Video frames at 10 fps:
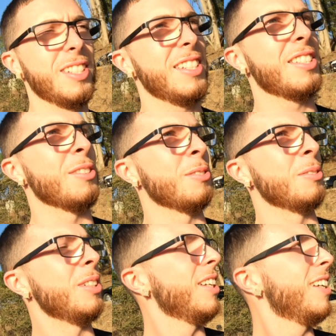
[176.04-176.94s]

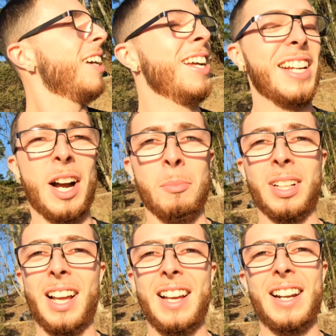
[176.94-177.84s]
So I'm
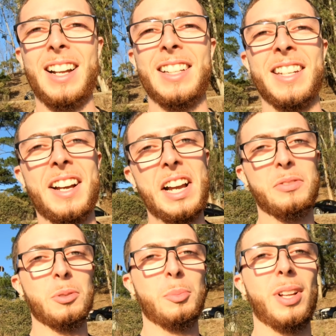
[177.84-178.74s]
glad I did not have
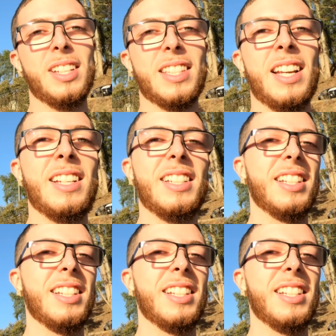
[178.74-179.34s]
to replace that.